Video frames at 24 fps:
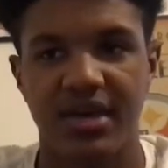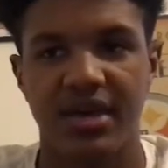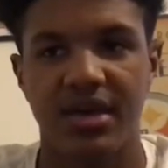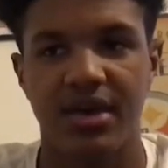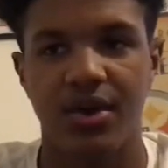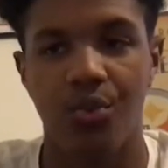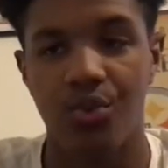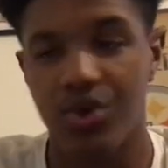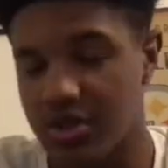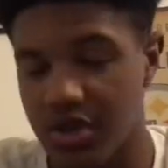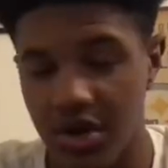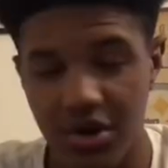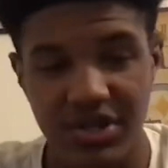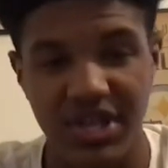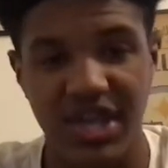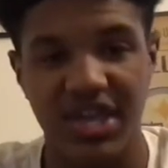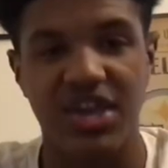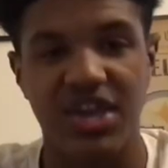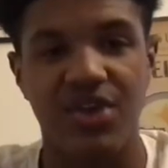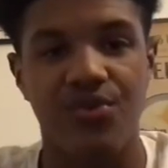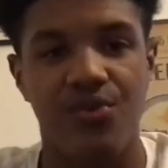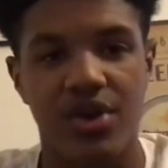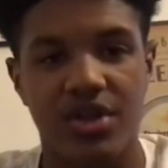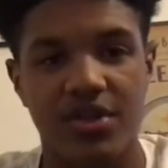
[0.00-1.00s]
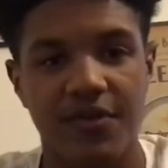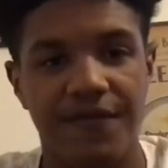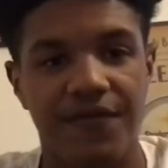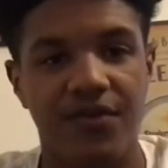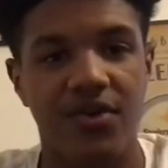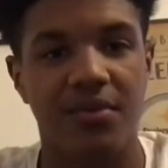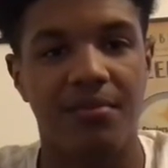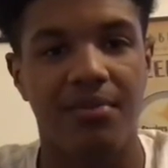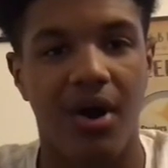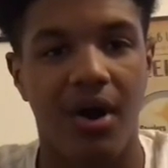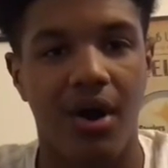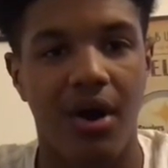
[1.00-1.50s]
We know they can run the
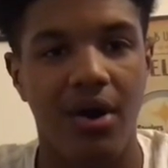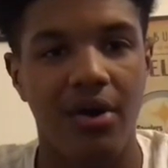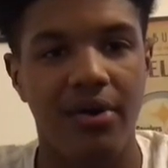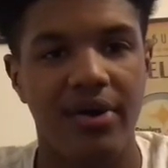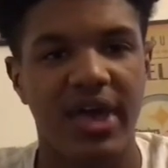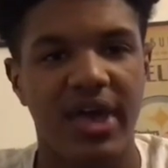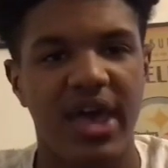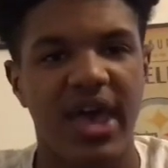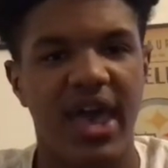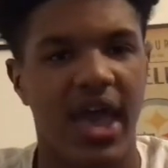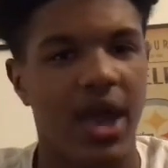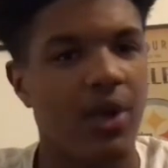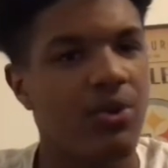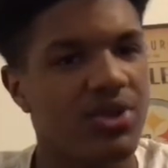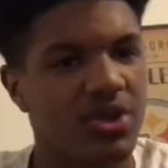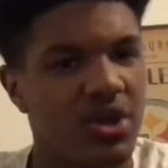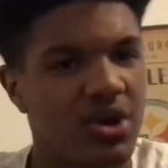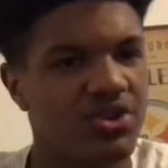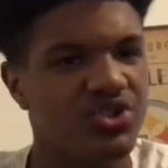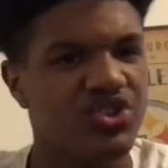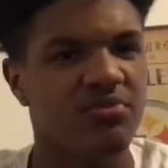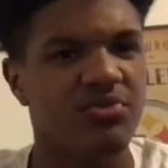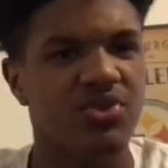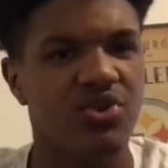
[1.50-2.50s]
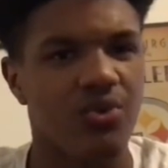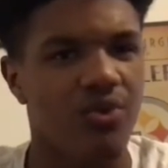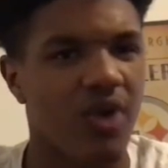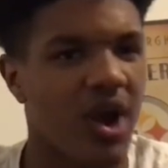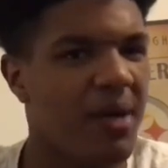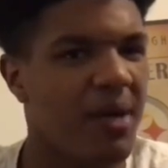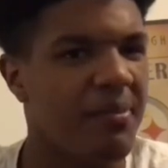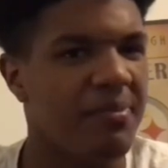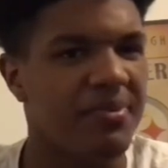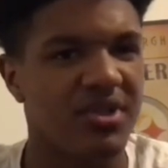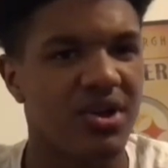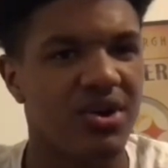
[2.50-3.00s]
football, and we know Jimmy
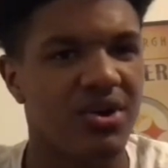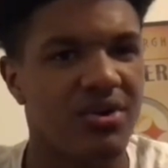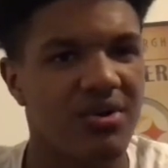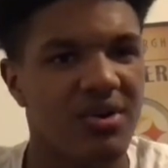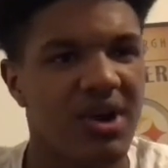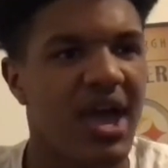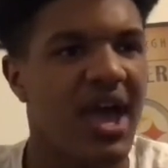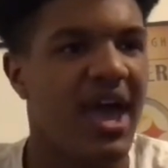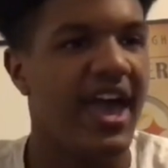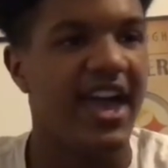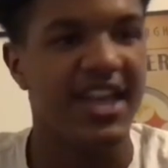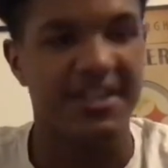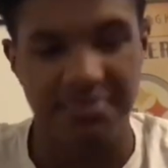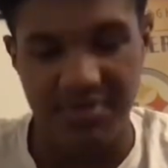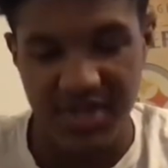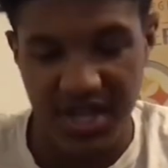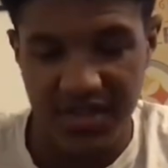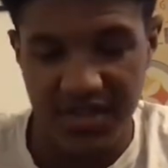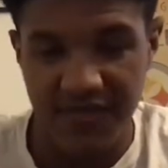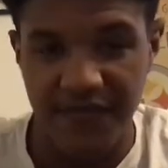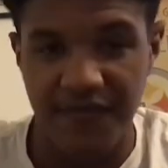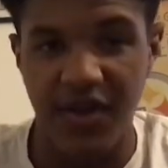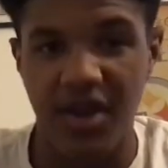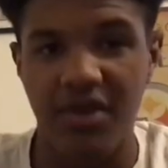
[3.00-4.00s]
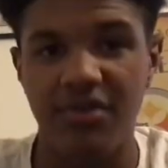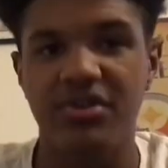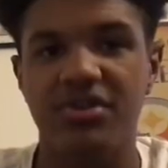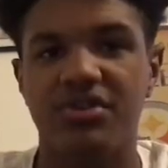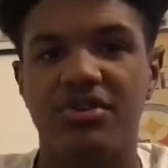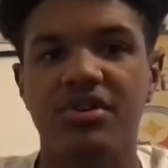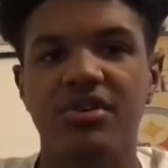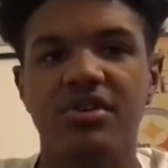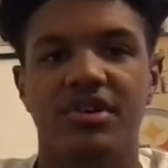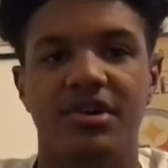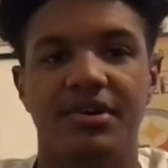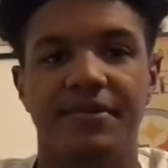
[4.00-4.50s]
Garoppolo has played very
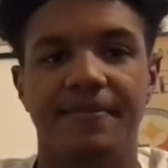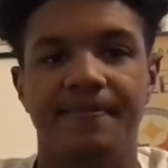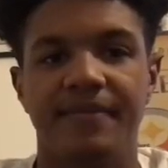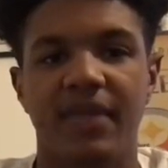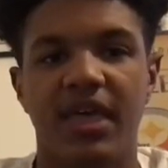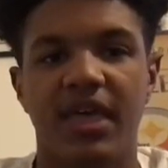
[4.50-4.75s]
good.